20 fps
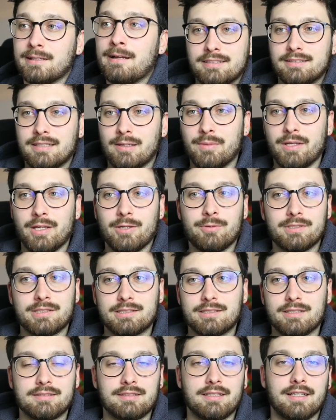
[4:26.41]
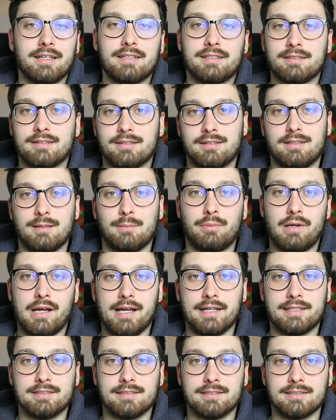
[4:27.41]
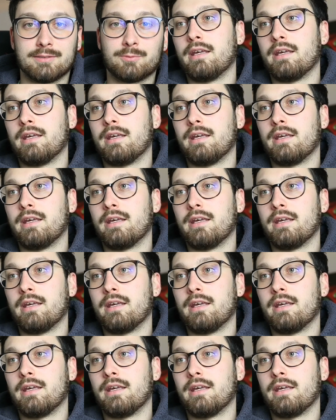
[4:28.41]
To me it was just the practice.